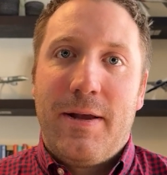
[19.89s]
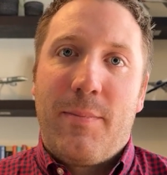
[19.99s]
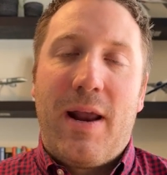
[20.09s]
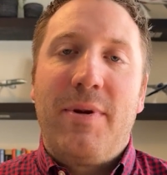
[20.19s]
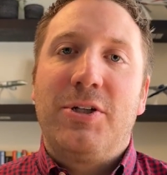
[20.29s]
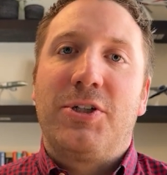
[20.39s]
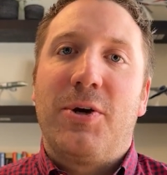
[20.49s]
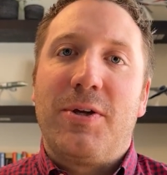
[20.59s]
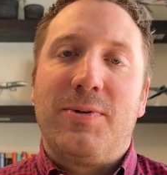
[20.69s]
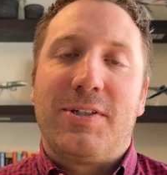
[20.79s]
but I'm going to
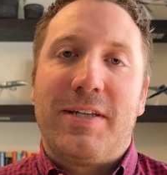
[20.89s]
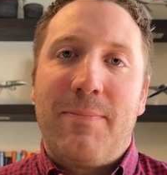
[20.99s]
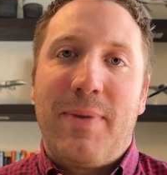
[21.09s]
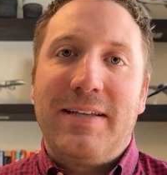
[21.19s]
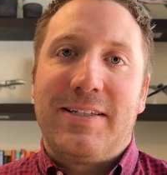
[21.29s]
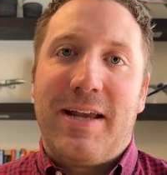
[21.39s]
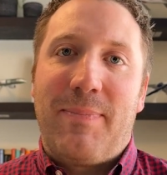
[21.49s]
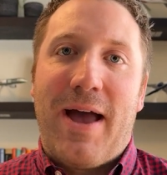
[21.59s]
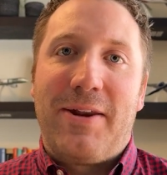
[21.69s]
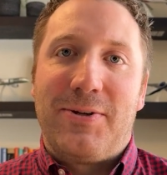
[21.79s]
show you step by step
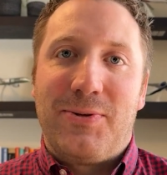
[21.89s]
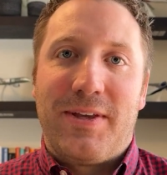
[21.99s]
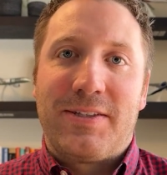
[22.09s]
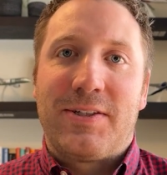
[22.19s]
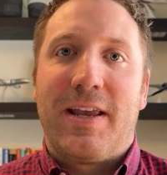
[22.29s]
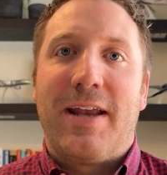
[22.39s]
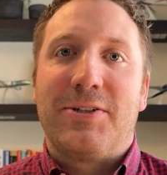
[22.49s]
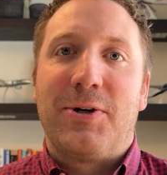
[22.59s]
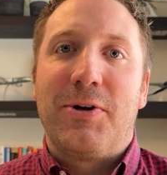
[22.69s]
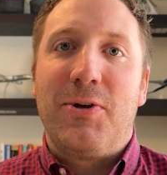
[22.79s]
how to do this and
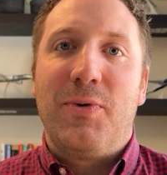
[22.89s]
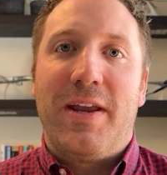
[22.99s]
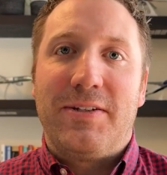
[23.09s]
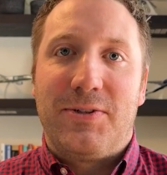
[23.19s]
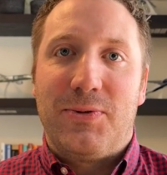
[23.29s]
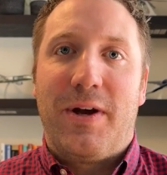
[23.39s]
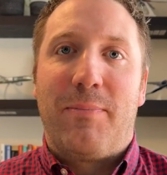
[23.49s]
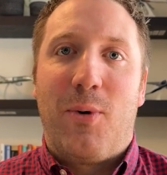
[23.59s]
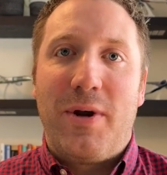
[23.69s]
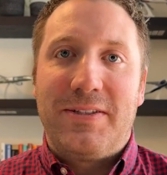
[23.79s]
turn you into a
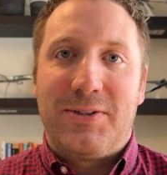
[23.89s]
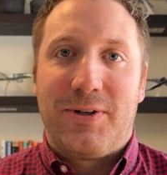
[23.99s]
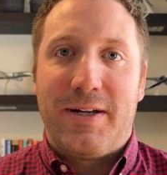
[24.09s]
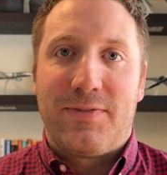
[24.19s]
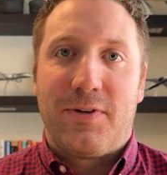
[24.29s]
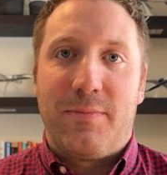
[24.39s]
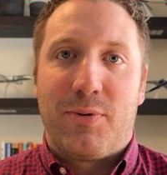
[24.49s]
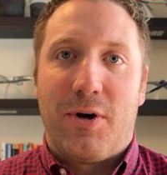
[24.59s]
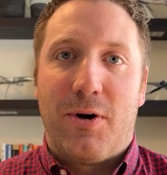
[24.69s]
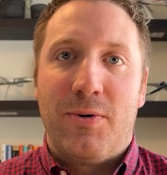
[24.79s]
points transferring
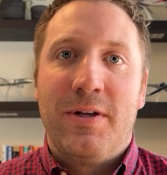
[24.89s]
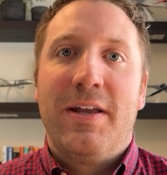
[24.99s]
pro